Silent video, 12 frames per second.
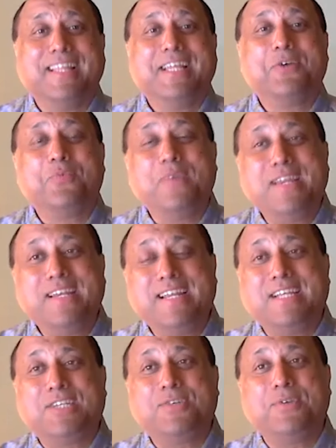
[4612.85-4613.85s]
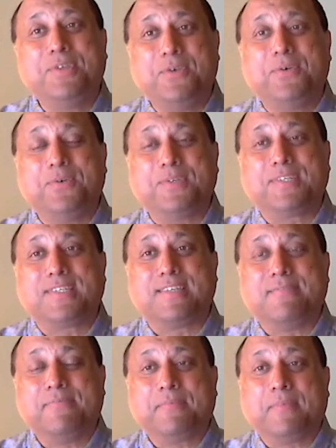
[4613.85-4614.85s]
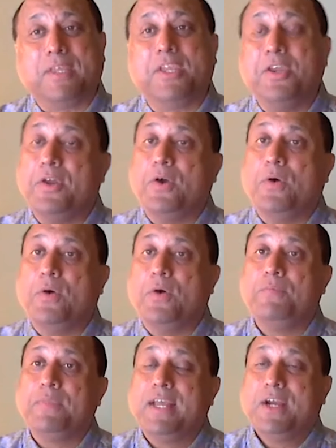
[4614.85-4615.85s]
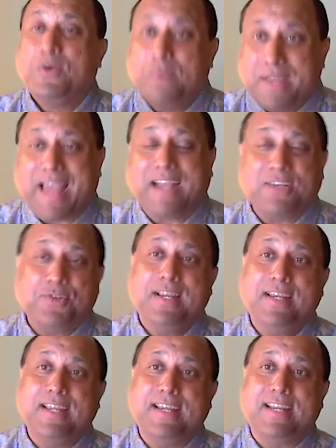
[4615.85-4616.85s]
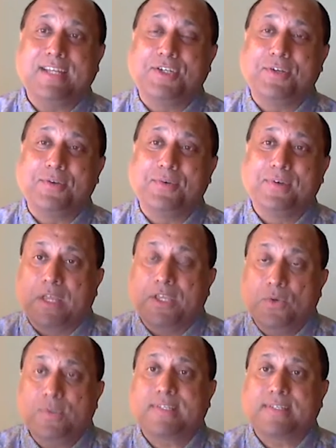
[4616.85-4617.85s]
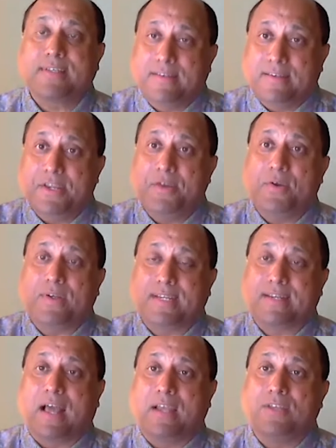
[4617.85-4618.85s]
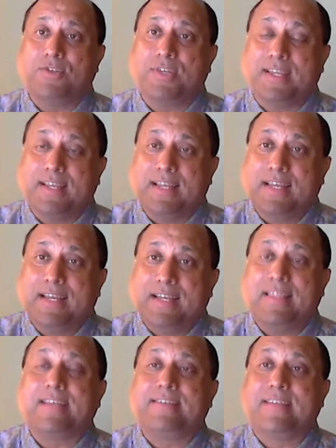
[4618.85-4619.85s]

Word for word: We needed to use, we actually needed to use, a technology that